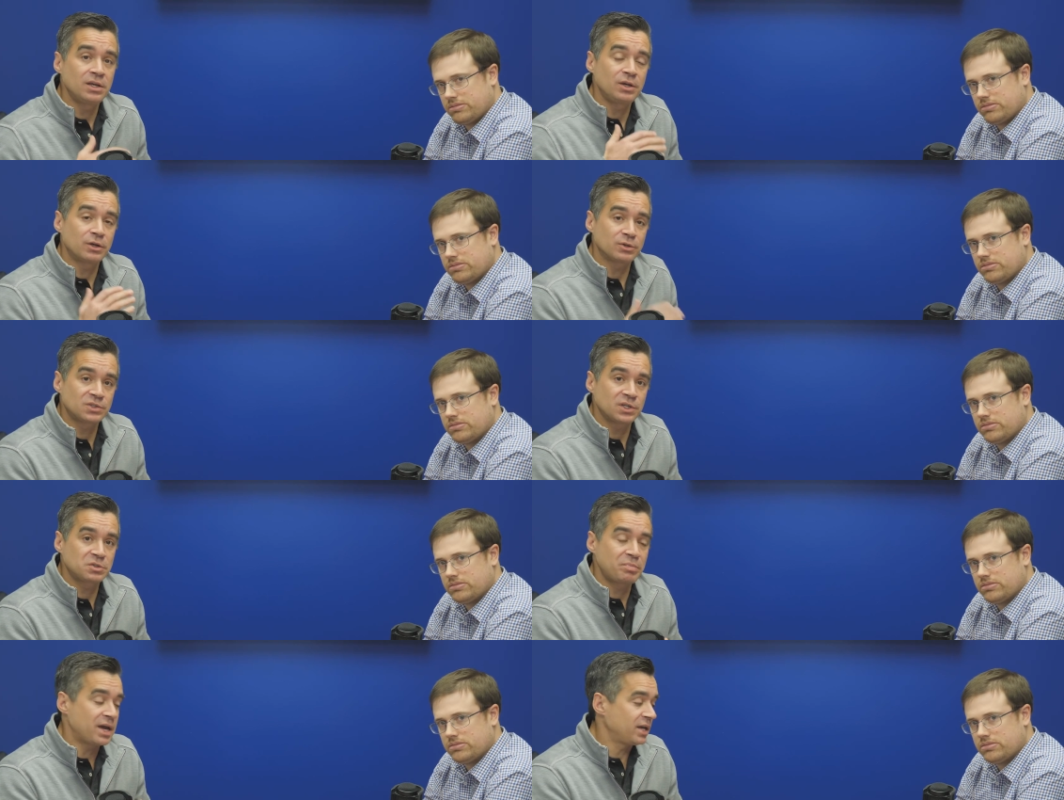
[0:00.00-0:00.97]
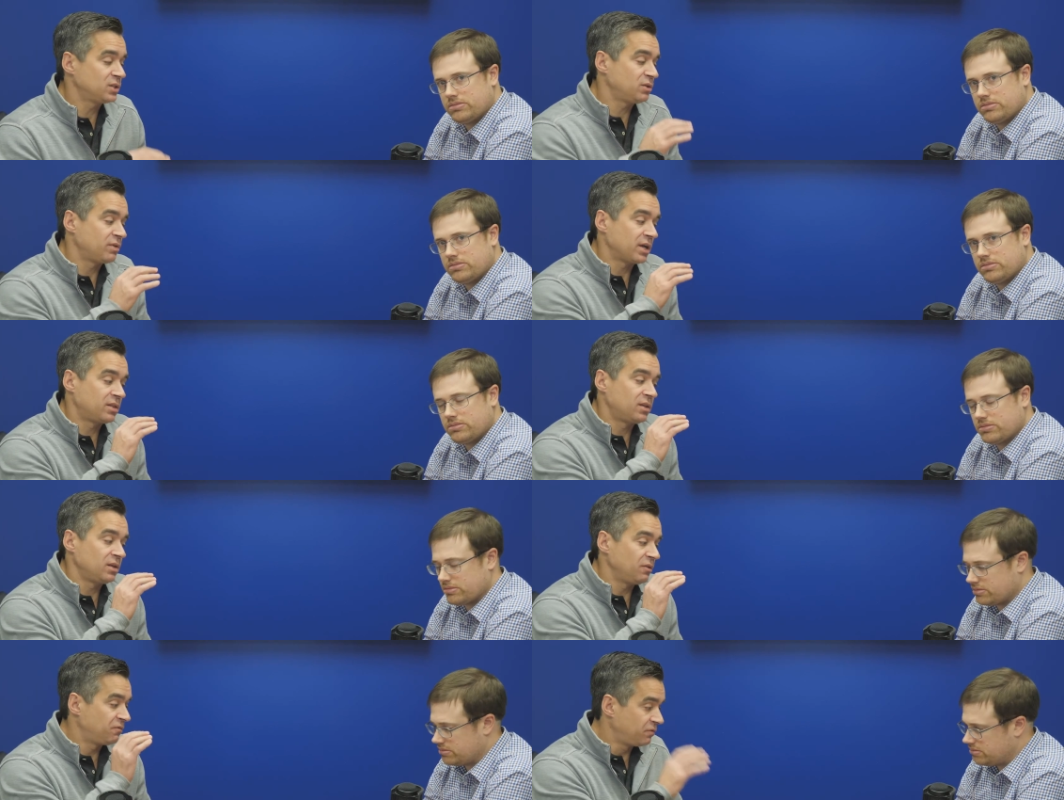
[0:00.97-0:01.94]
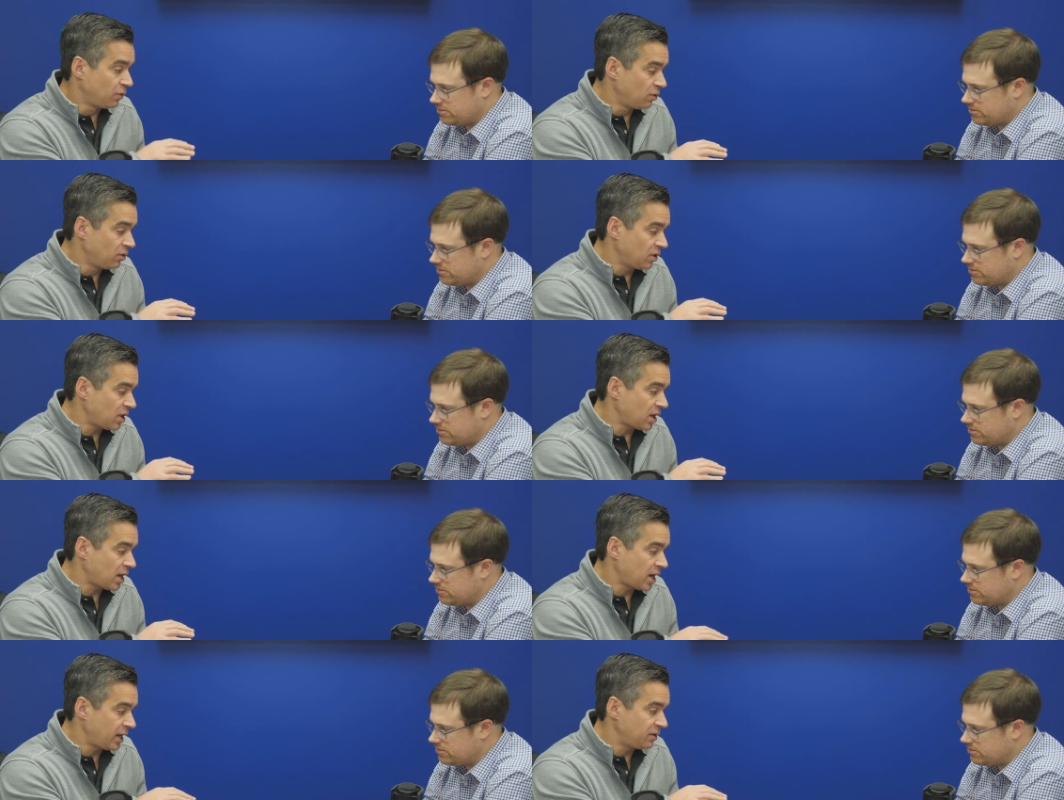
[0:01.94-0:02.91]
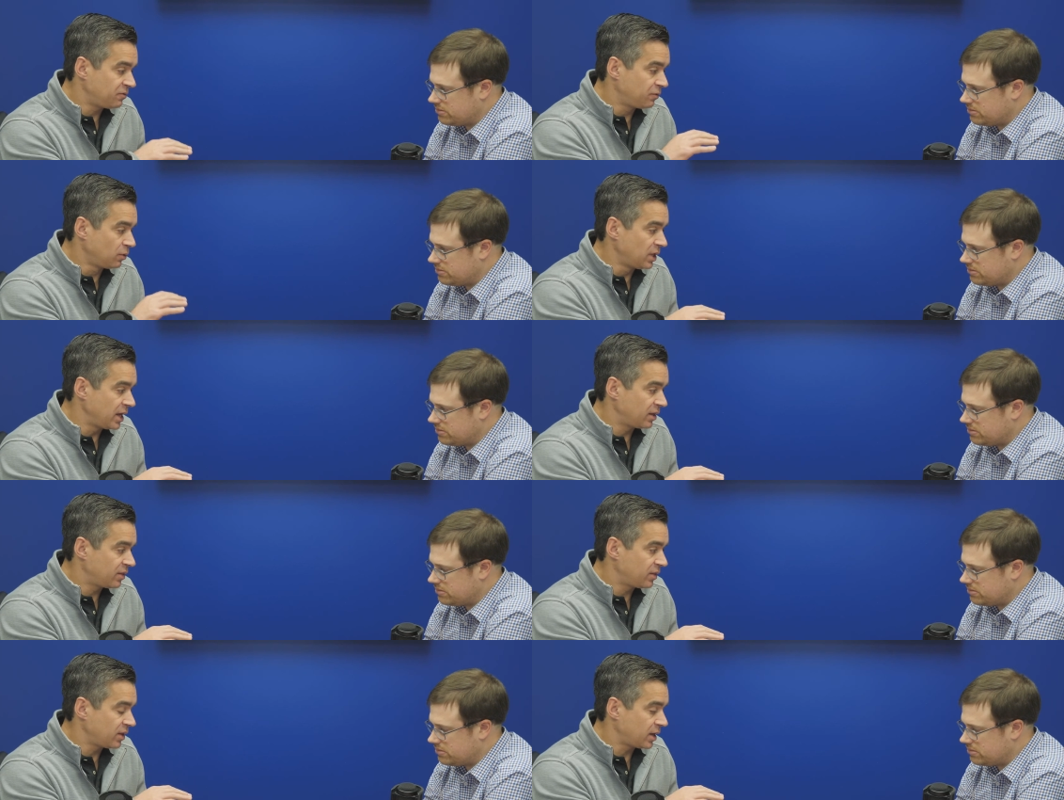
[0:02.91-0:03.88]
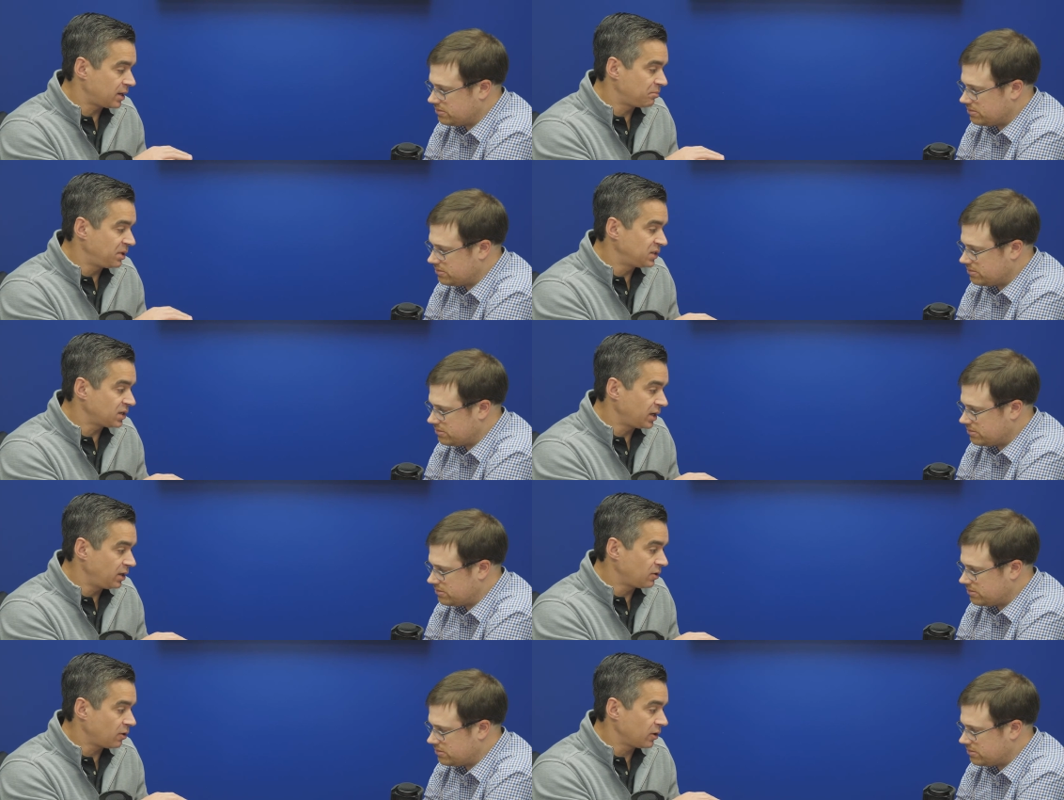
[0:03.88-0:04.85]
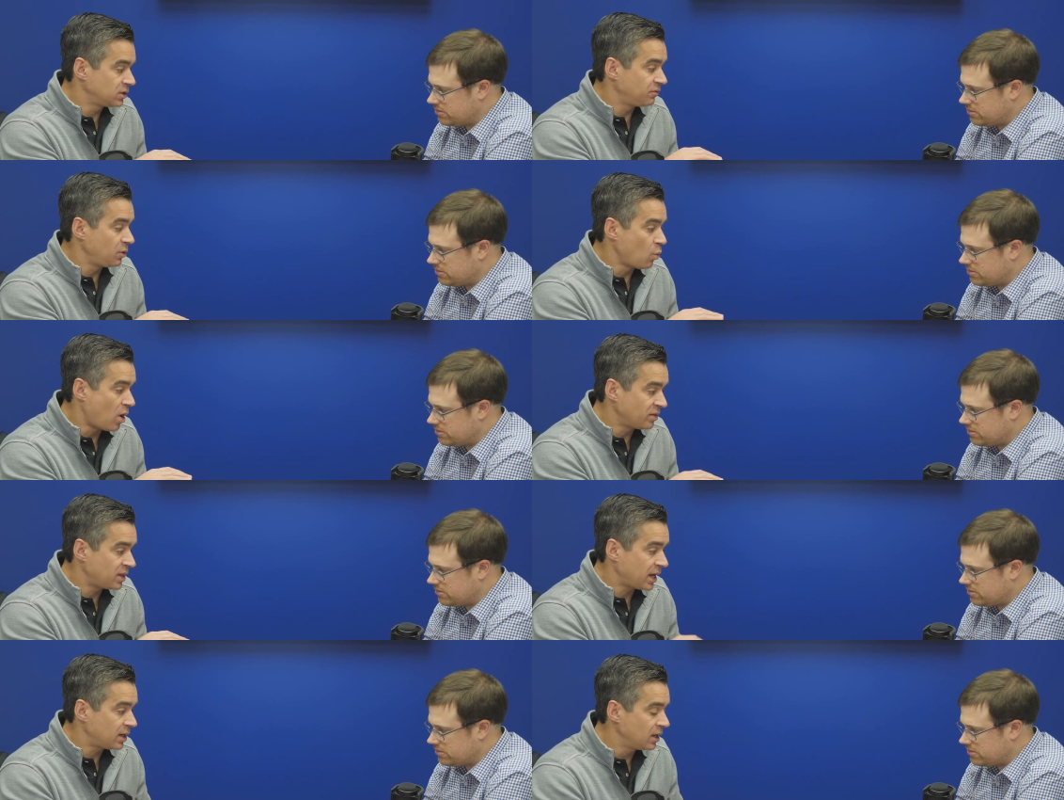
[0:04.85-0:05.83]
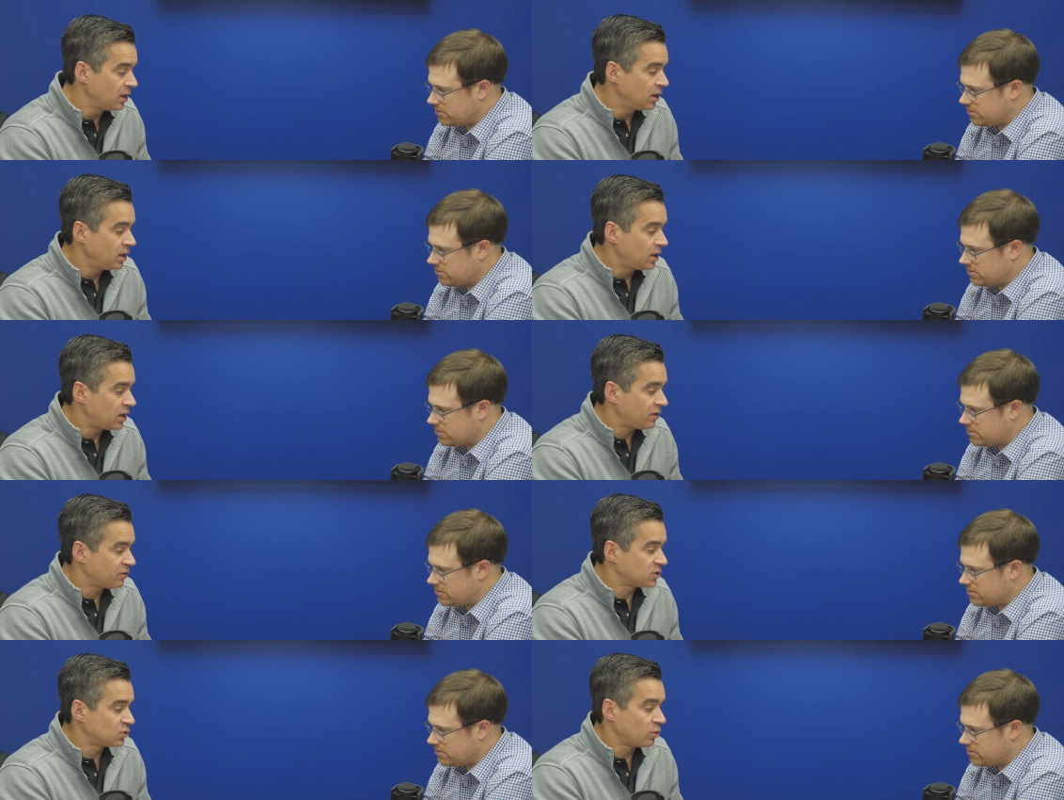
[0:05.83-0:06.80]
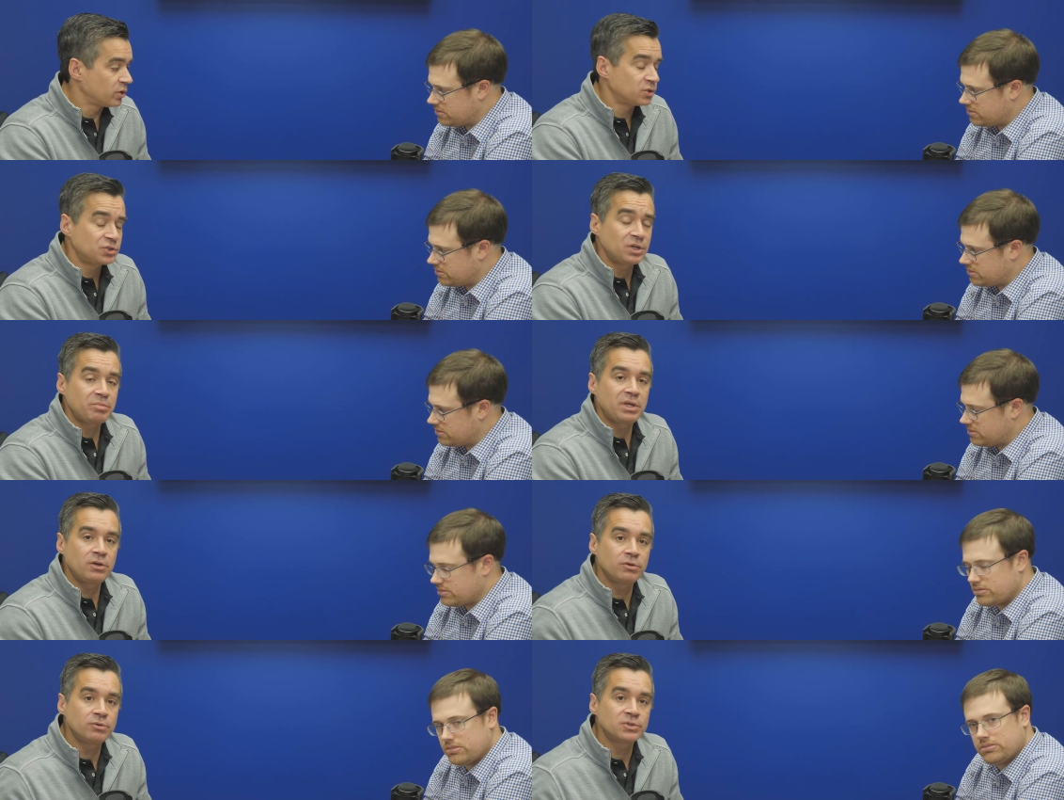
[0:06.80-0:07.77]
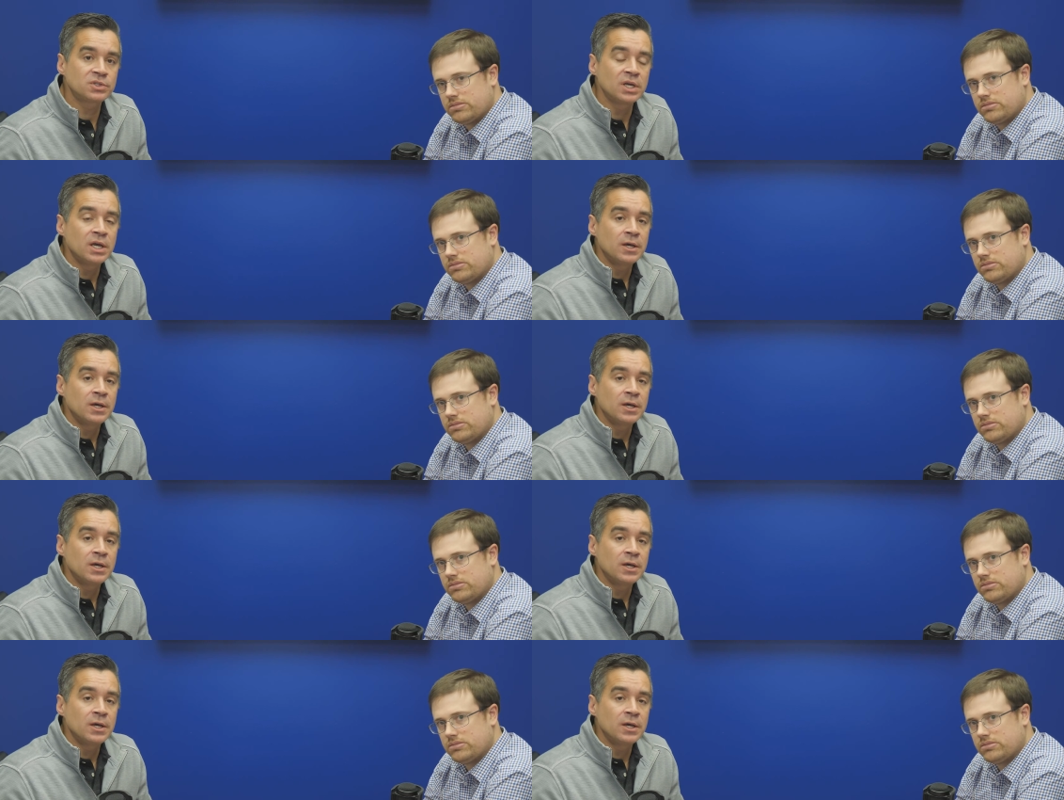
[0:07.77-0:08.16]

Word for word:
Speaker 1: You get your six bays, you've got the full height, full length uh, PCIe cards if you want that uh, for storage or GPUs.